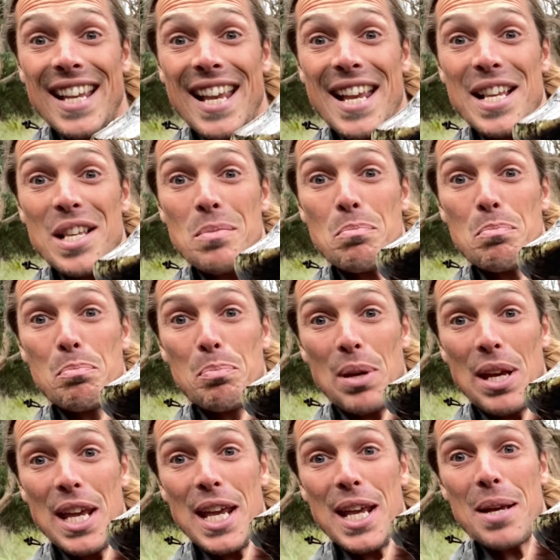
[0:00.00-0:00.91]
is
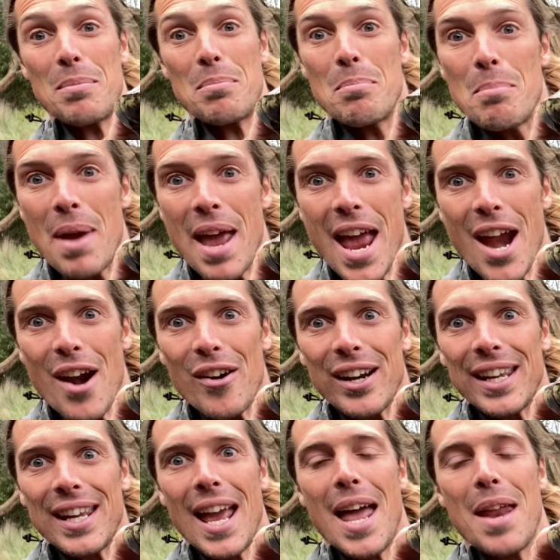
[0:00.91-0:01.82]
Big
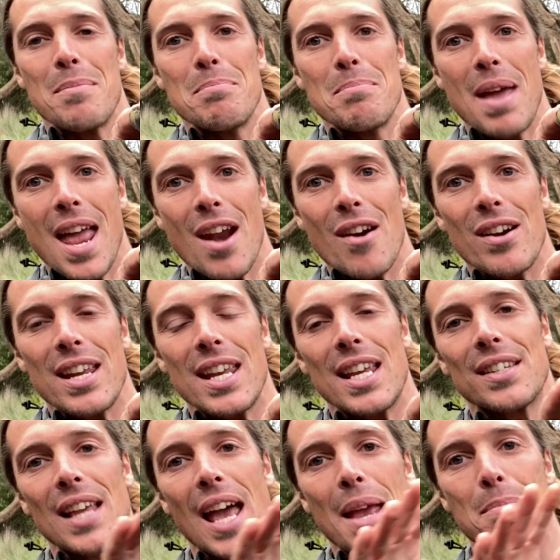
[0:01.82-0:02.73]
Mary, and Mary
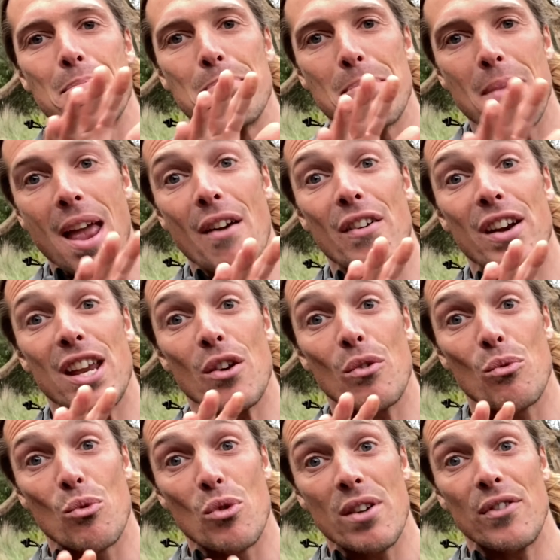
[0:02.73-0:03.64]
is a Mary
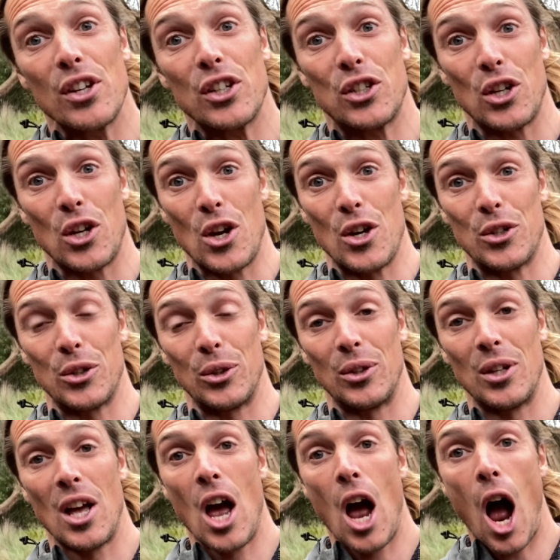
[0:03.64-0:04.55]
River turtle,
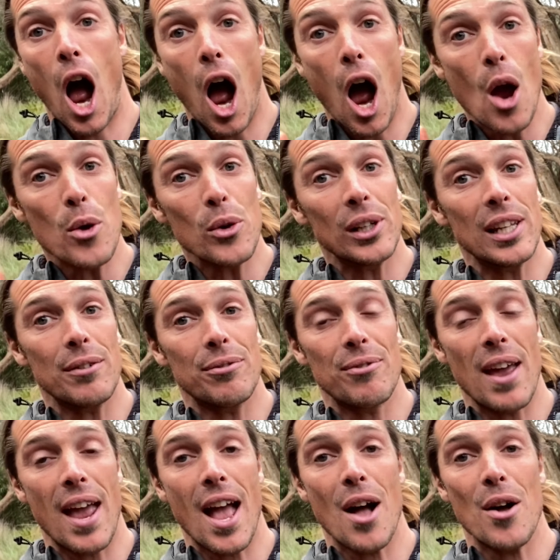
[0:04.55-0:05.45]
only
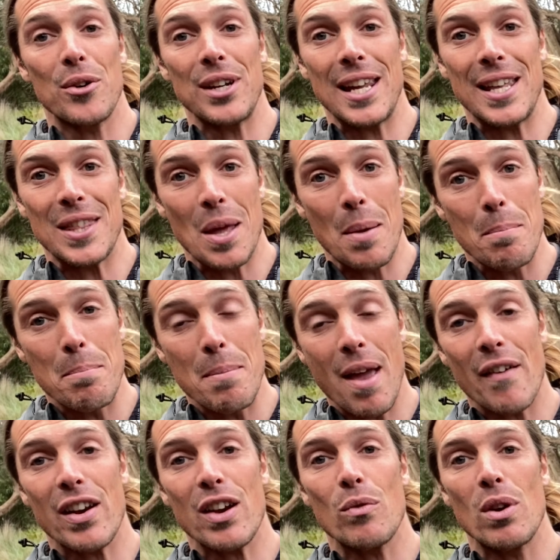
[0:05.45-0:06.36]
found in the
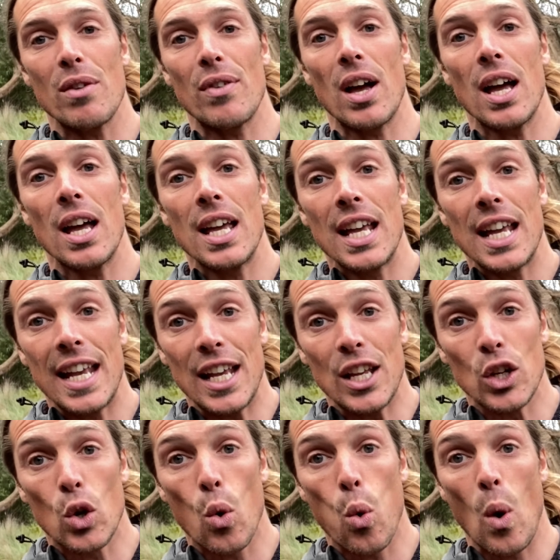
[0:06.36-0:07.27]
Mary River
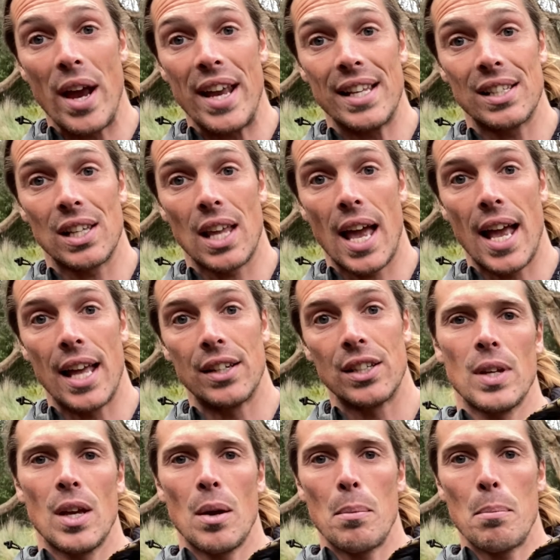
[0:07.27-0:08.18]
in Queensland.
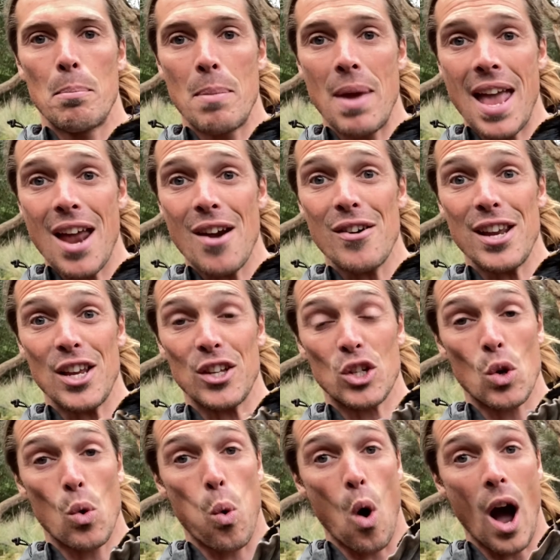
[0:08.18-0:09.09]
Mary is
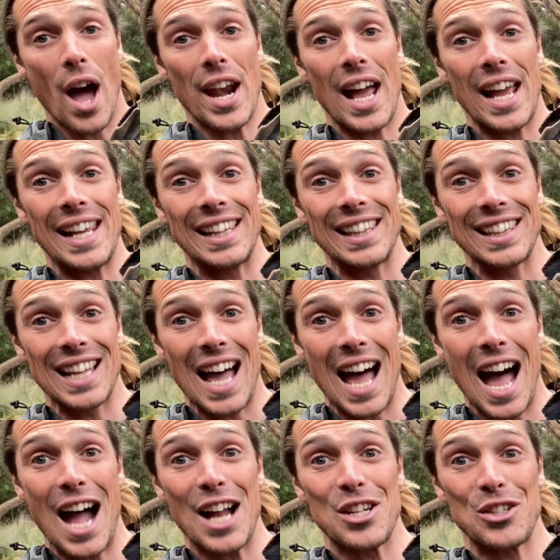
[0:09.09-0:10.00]
quite a
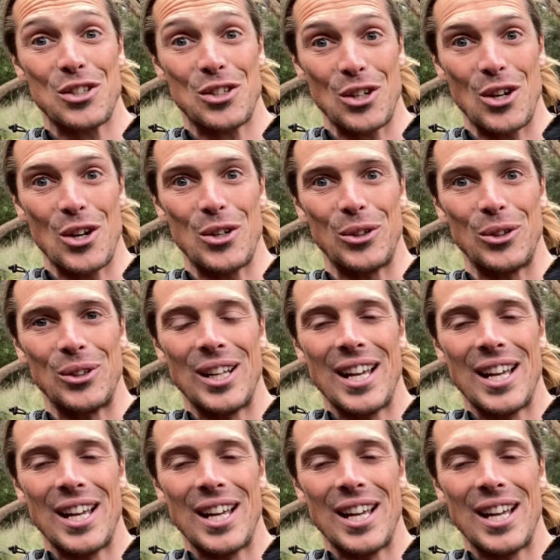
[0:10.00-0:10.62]
large turtle,